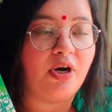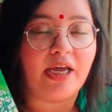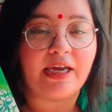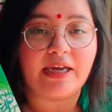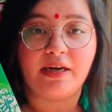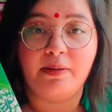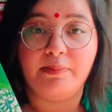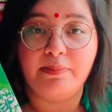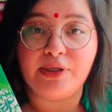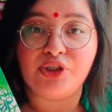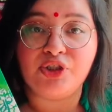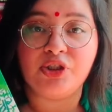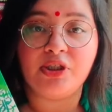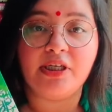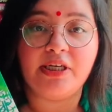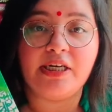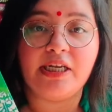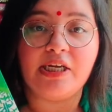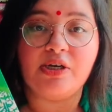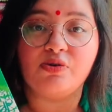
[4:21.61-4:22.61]
like a
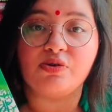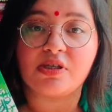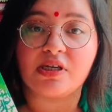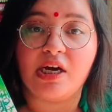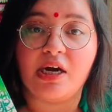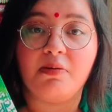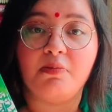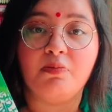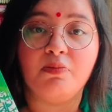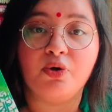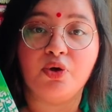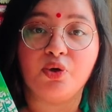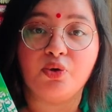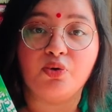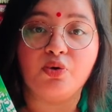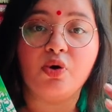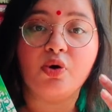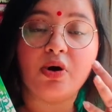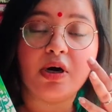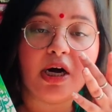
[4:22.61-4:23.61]
missionary who's come
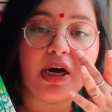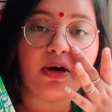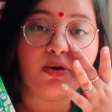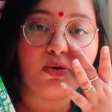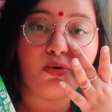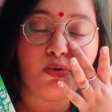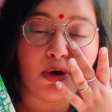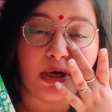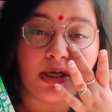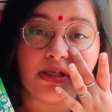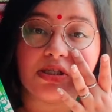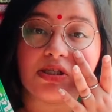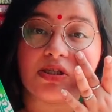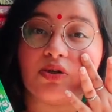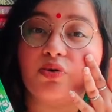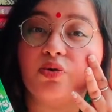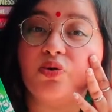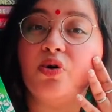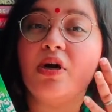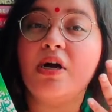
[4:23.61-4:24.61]
to Goa, who wants
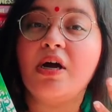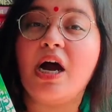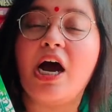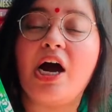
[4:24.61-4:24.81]
to,